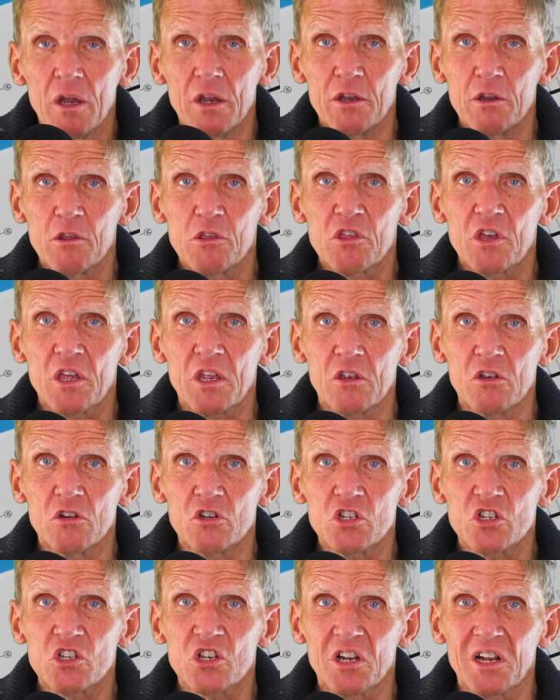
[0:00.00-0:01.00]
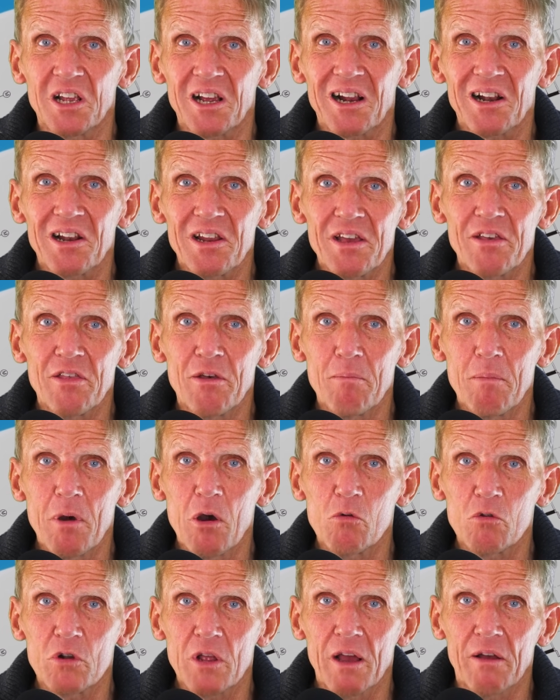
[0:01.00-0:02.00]
and you think you're just going to clear the
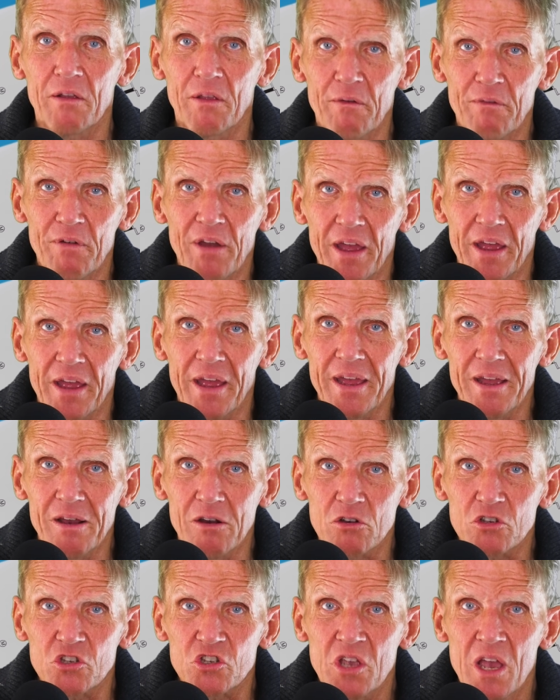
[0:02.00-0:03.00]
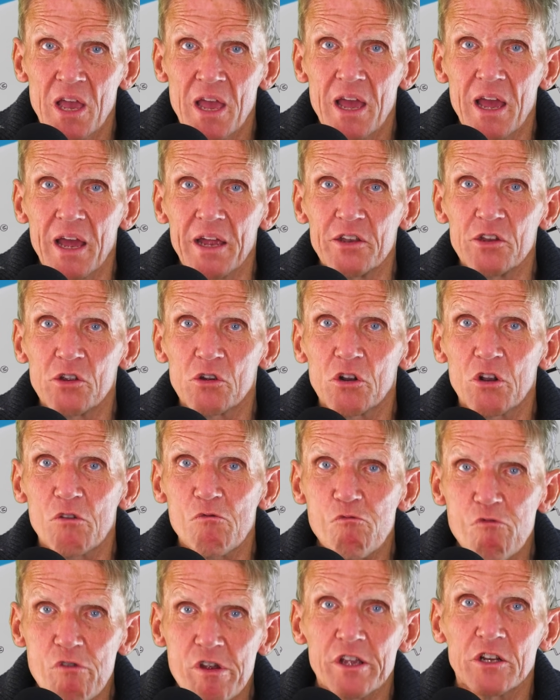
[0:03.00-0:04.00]
mold out of that house and you're going to
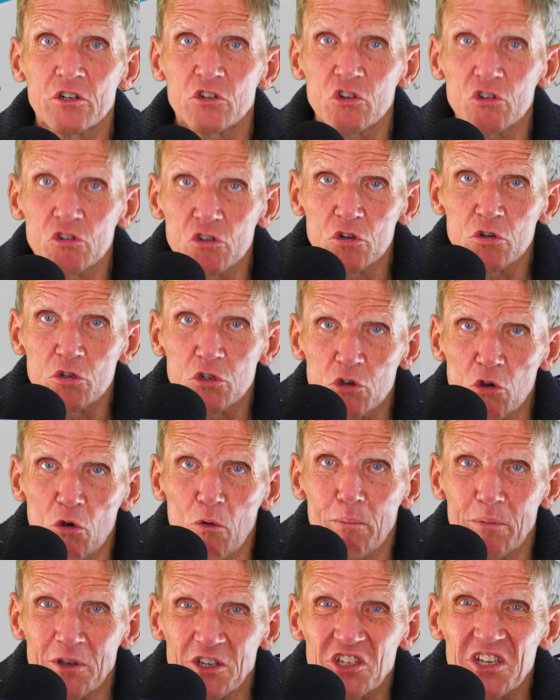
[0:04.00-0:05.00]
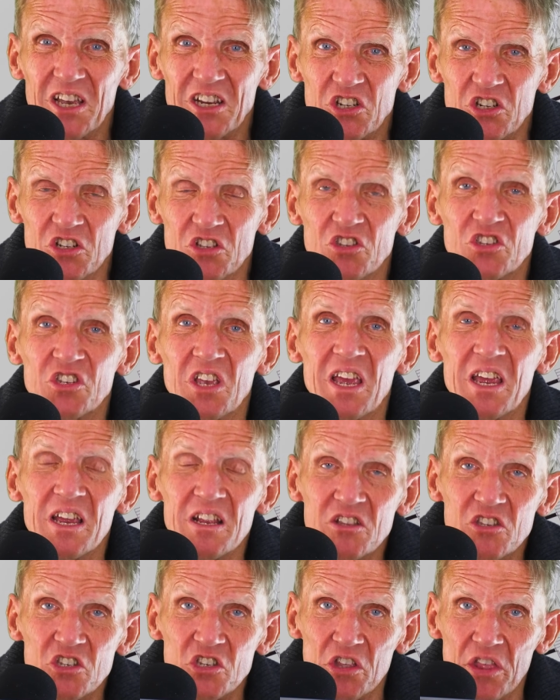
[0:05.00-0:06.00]
reintroduce your possessions
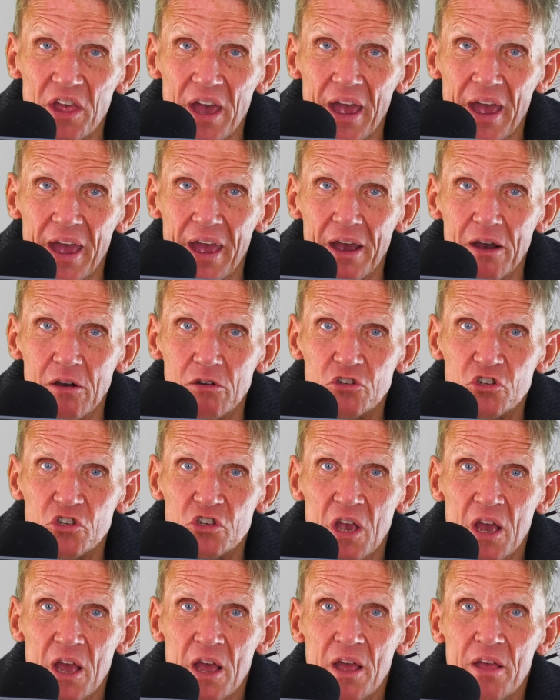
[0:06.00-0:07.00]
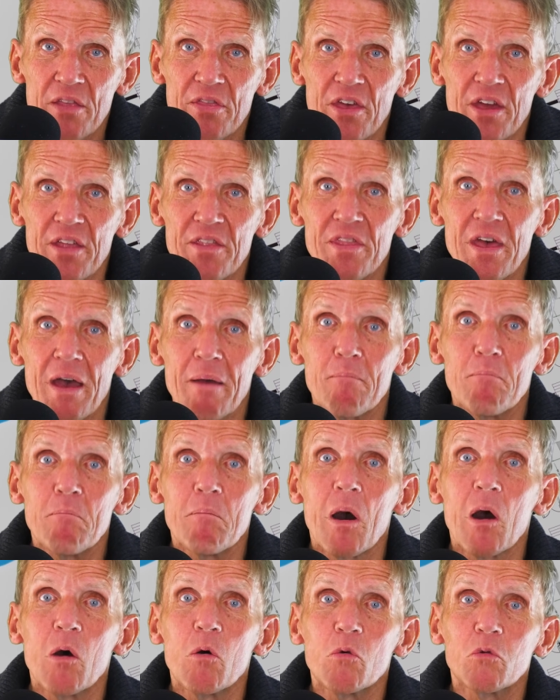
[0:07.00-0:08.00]
into that house, then that
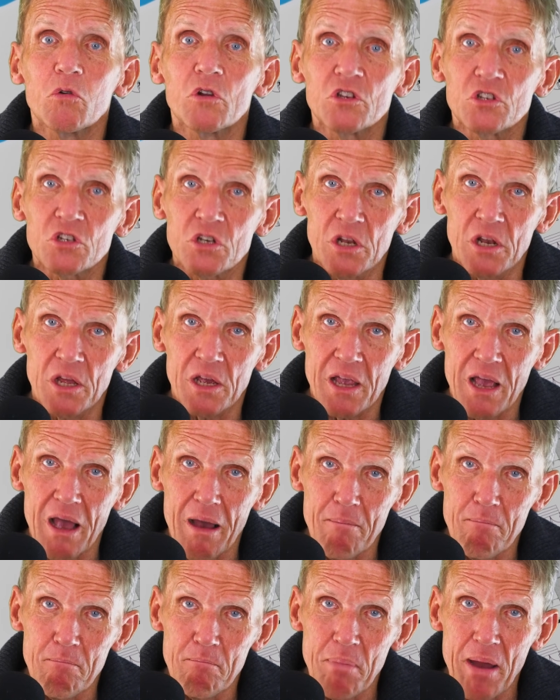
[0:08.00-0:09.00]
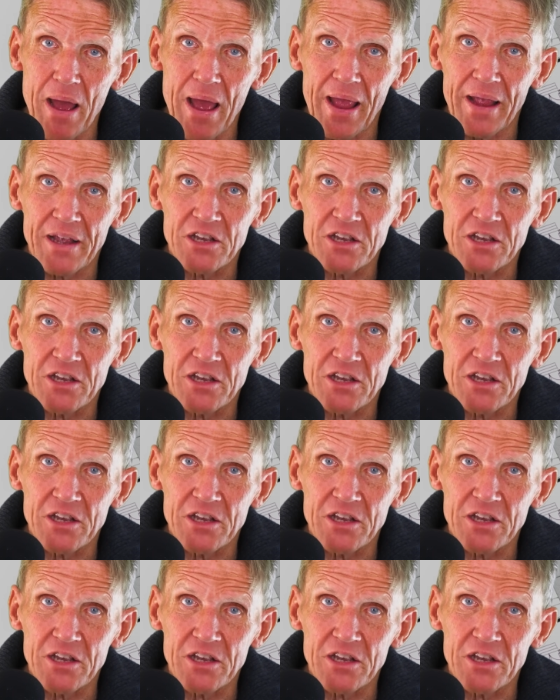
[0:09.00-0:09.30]
mold is going to come back.